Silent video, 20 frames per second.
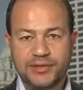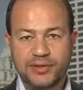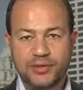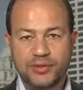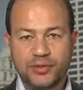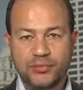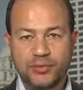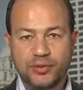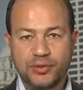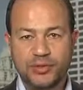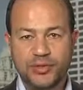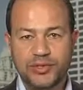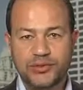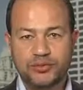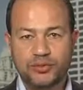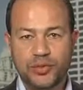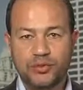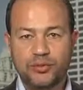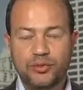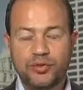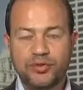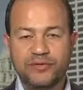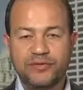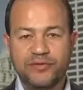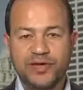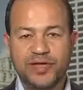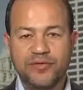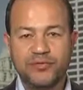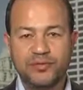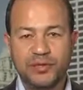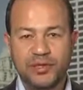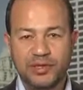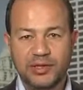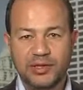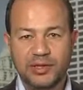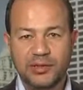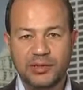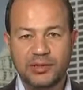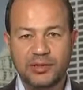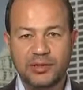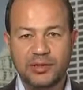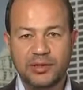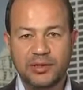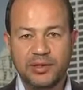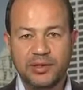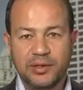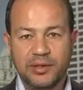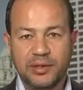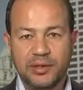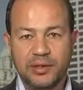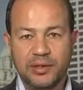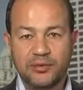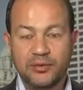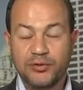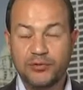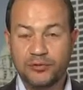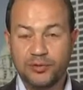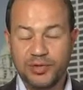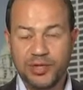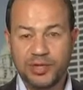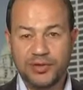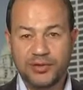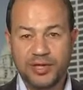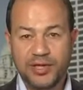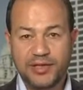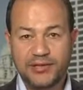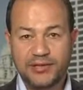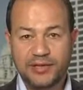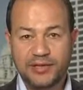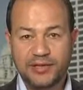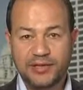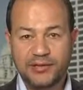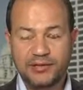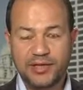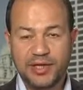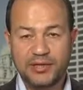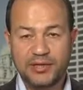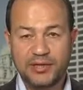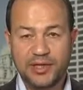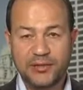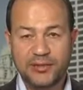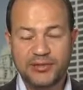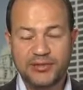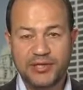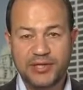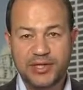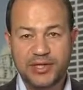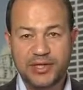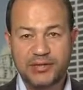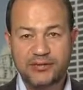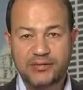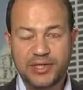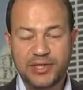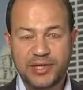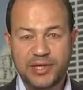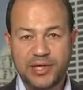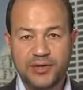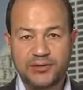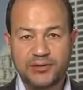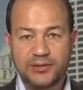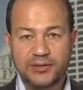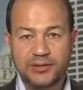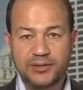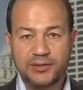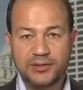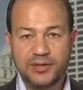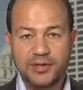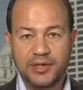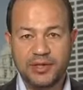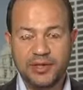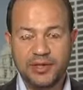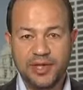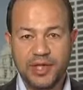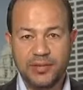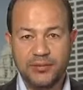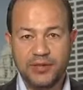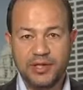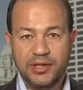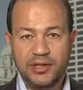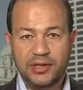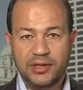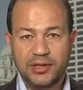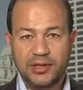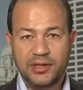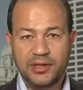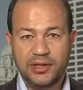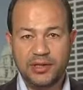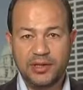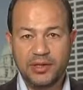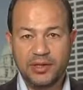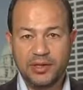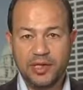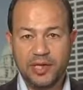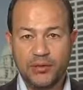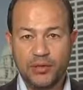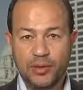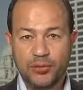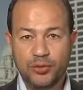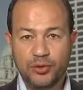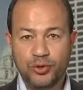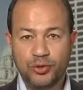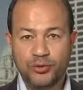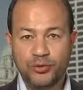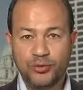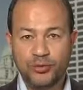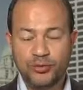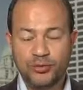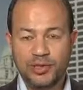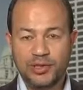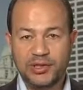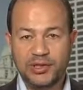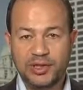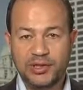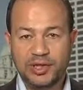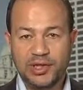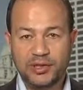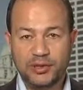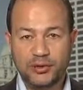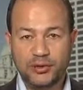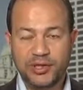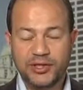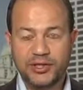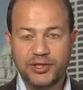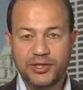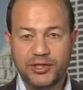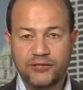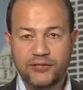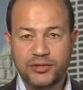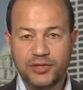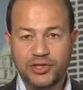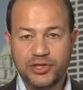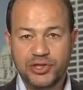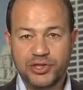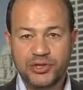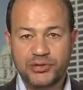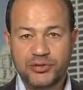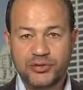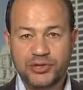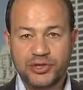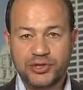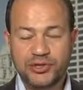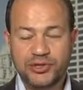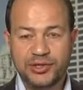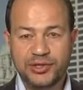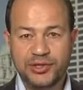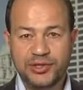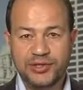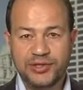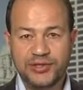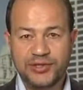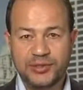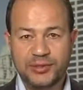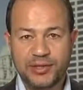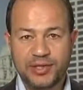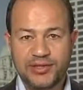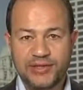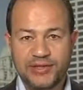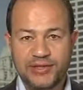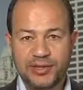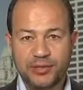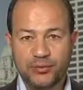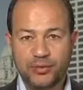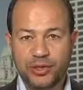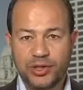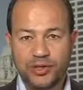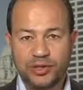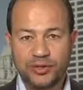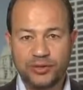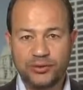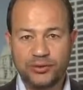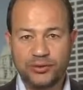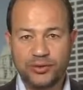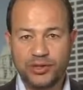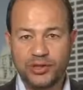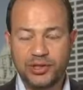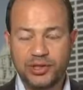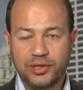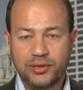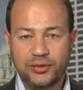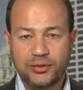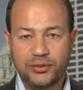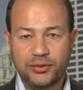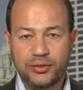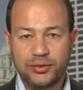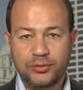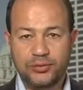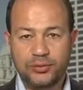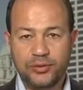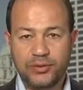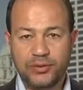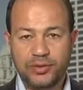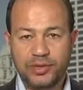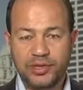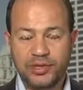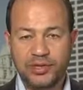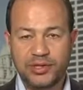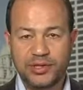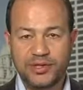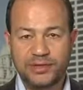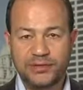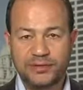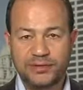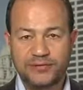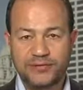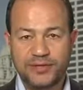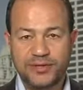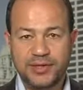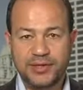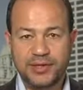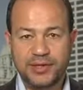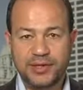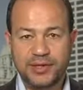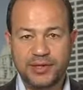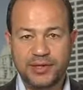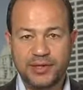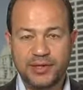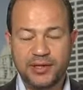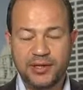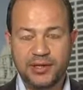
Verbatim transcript: Aleppo was 1.5 million before the crisis, and right now it's 300,000. That means the 1.2 million are already refugees or internally displaced somewhere in Turkey, in Europe, or in the rest of Syria.